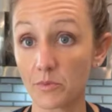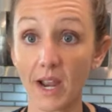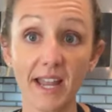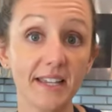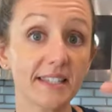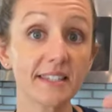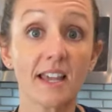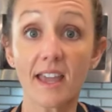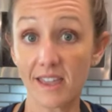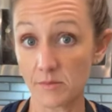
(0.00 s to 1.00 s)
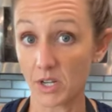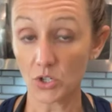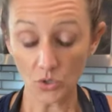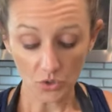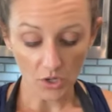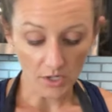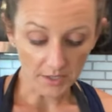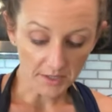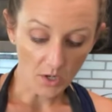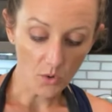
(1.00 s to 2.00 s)
rice and my
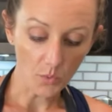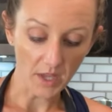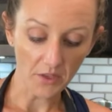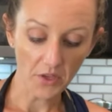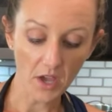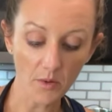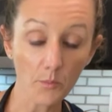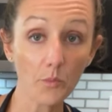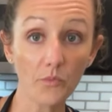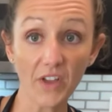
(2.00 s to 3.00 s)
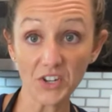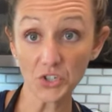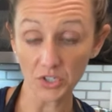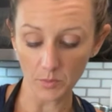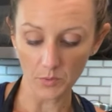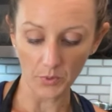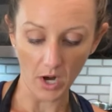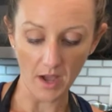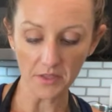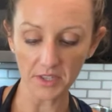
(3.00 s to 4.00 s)
noodles with vegetable
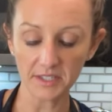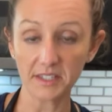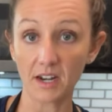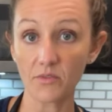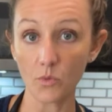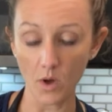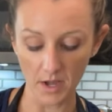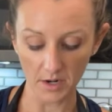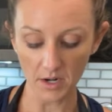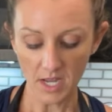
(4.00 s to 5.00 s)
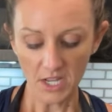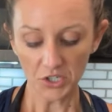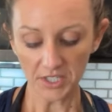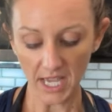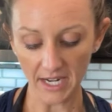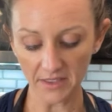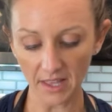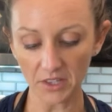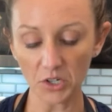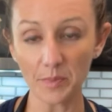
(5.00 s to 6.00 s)
broth instead of water. Just adding that
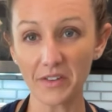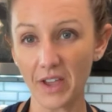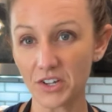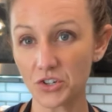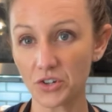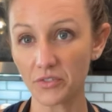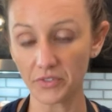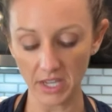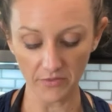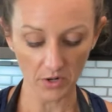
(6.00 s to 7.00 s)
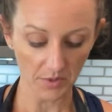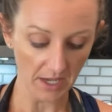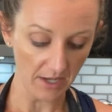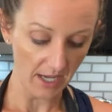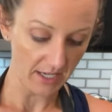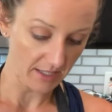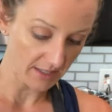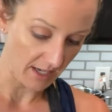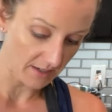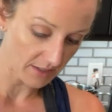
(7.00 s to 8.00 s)
little bit of extra flavor without adding a
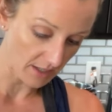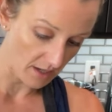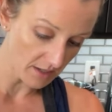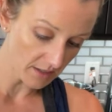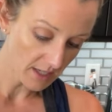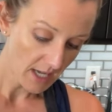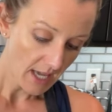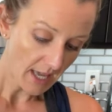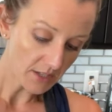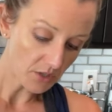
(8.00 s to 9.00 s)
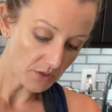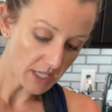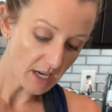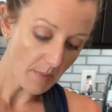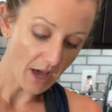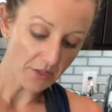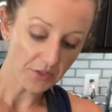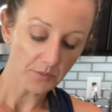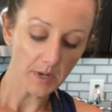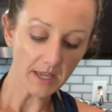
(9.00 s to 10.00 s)
ton of salt. And you need about
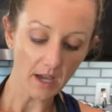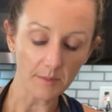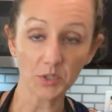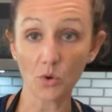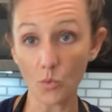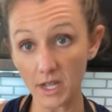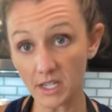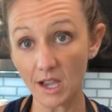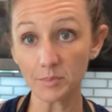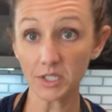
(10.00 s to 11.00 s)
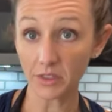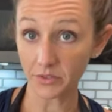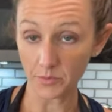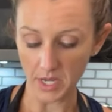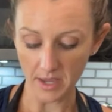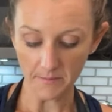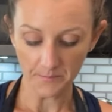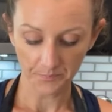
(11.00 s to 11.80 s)
three cups, so one cup to three.